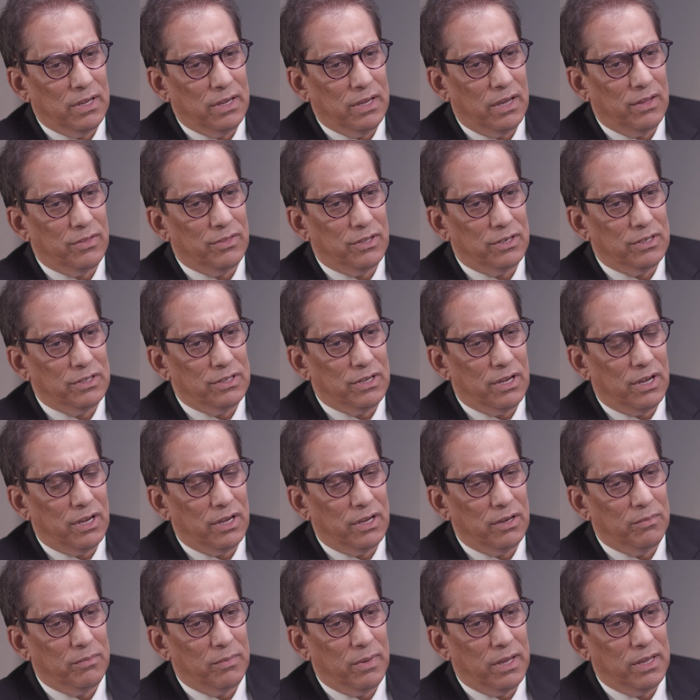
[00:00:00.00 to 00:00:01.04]
at the
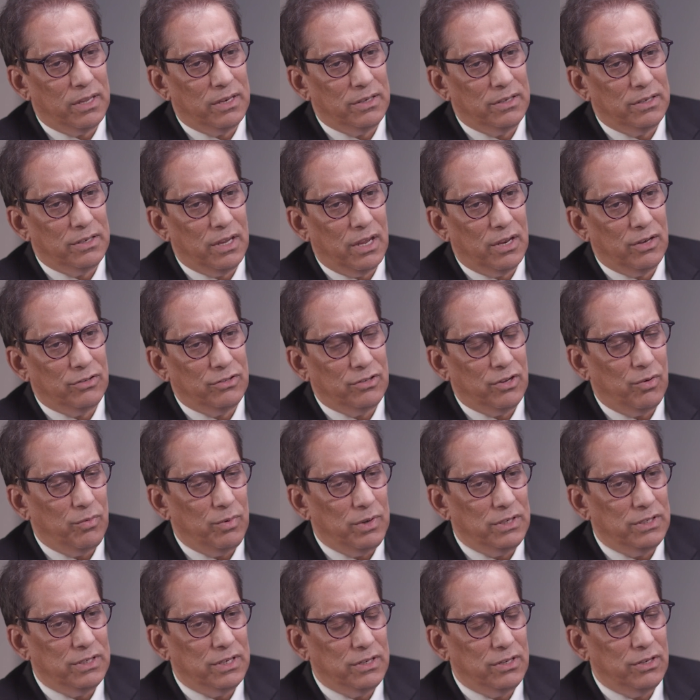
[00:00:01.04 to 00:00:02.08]
time. And so we
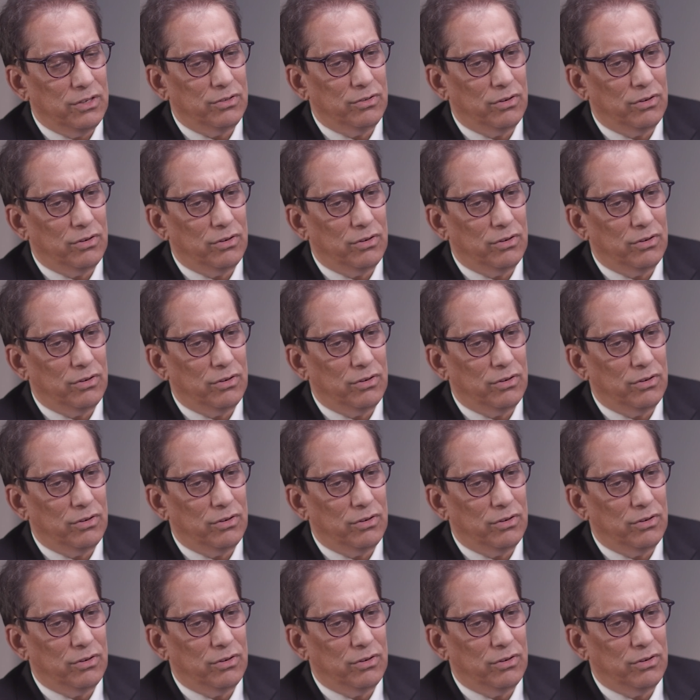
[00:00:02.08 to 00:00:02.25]
tended